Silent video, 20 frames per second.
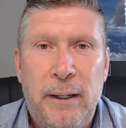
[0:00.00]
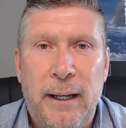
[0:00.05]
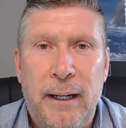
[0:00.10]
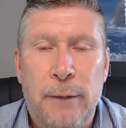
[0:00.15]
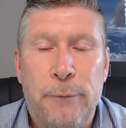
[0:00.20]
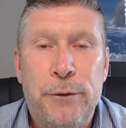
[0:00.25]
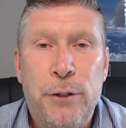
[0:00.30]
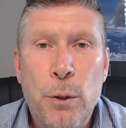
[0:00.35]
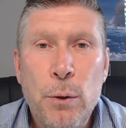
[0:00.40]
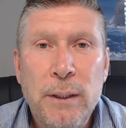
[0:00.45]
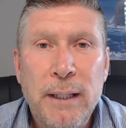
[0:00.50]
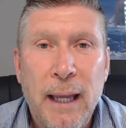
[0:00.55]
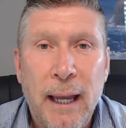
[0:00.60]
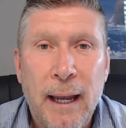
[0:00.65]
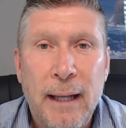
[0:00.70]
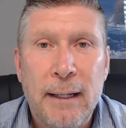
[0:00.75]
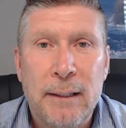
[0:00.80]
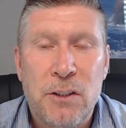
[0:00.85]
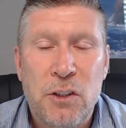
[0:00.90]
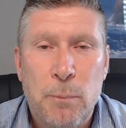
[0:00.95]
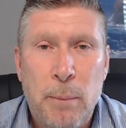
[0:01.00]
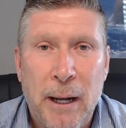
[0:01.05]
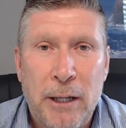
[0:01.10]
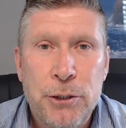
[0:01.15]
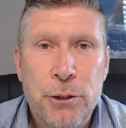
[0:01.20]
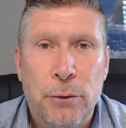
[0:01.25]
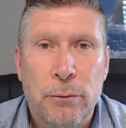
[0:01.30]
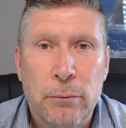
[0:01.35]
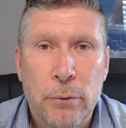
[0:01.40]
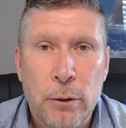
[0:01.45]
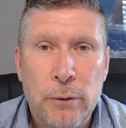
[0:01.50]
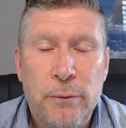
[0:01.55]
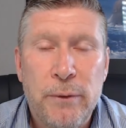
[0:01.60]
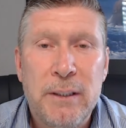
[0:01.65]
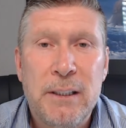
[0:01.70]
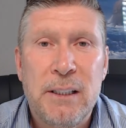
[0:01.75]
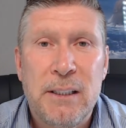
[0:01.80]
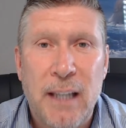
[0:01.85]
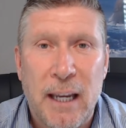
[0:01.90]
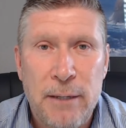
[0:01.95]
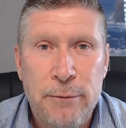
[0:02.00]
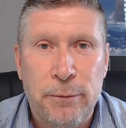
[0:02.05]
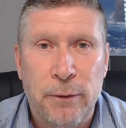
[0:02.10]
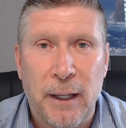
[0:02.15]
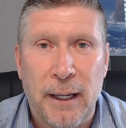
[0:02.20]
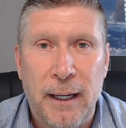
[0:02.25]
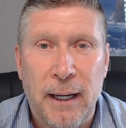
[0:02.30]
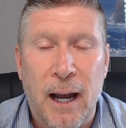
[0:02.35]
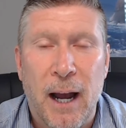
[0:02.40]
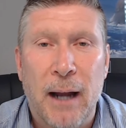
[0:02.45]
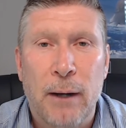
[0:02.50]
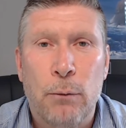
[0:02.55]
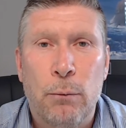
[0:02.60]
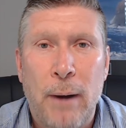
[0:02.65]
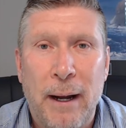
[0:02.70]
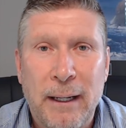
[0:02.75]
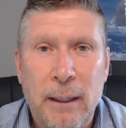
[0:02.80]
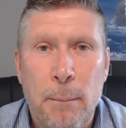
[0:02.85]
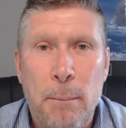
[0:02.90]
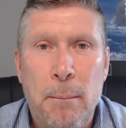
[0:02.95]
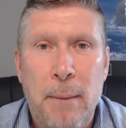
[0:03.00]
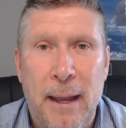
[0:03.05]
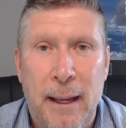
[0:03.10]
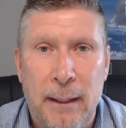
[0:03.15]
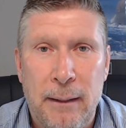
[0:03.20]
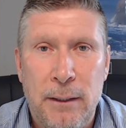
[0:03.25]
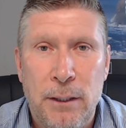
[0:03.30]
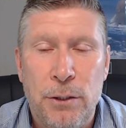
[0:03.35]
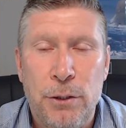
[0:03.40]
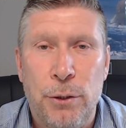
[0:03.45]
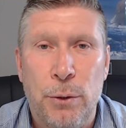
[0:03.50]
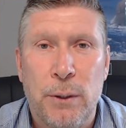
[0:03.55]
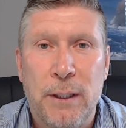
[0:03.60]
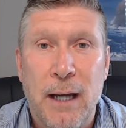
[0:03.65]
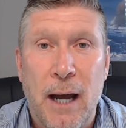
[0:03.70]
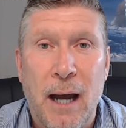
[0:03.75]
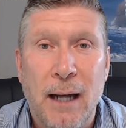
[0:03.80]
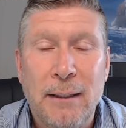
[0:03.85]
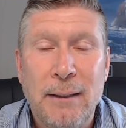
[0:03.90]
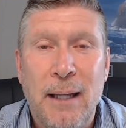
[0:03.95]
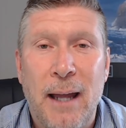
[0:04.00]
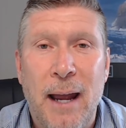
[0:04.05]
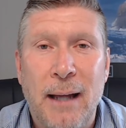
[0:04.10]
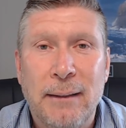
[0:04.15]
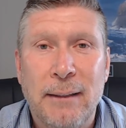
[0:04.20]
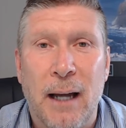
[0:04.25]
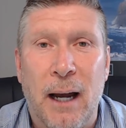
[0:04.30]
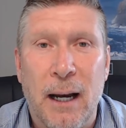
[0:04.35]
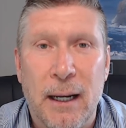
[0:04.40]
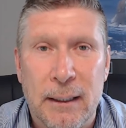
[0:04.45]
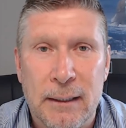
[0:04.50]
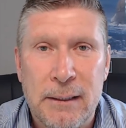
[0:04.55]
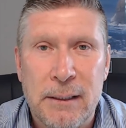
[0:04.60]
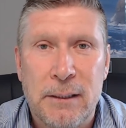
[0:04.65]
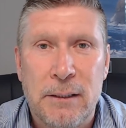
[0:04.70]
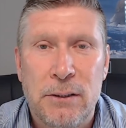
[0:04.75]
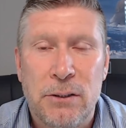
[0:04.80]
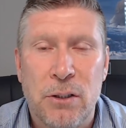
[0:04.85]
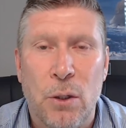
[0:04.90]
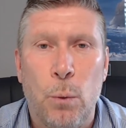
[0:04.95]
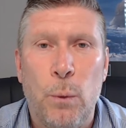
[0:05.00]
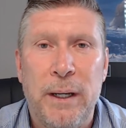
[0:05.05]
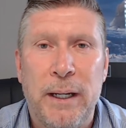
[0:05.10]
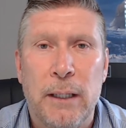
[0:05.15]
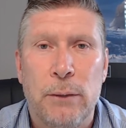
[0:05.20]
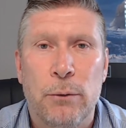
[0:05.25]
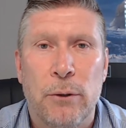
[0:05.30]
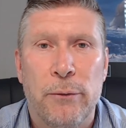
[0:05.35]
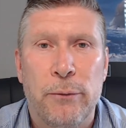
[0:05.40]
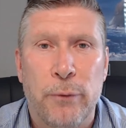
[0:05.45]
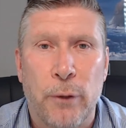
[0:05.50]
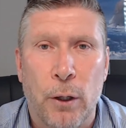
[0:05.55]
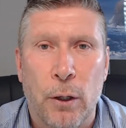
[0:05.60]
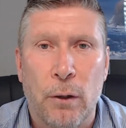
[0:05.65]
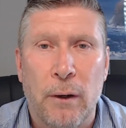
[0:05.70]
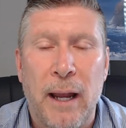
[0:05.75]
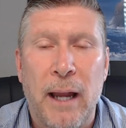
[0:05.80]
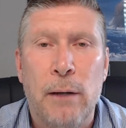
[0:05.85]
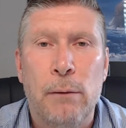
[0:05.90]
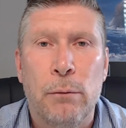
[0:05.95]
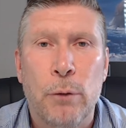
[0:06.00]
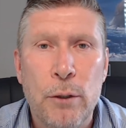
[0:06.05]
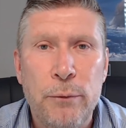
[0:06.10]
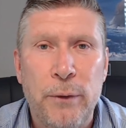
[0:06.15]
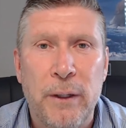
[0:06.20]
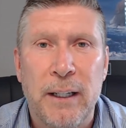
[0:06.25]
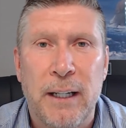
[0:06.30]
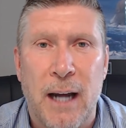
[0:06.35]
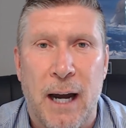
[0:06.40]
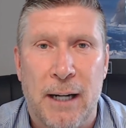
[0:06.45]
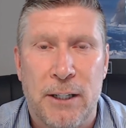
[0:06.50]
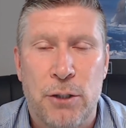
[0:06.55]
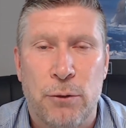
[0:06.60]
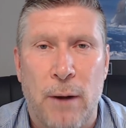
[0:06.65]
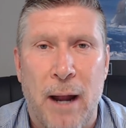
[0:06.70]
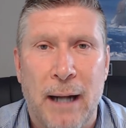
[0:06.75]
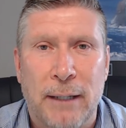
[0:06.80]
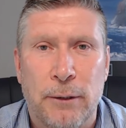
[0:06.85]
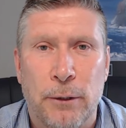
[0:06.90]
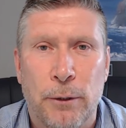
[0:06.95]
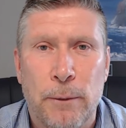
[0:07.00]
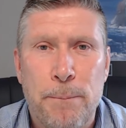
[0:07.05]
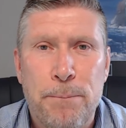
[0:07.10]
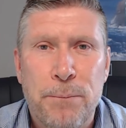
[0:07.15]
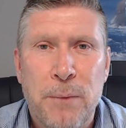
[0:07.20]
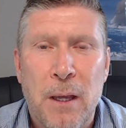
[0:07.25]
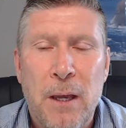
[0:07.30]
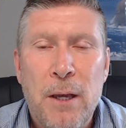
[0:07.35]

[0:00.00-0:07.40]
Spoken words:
And if you can't inspect your roof safely, I recommend you contact us so we can refer a roofing contractor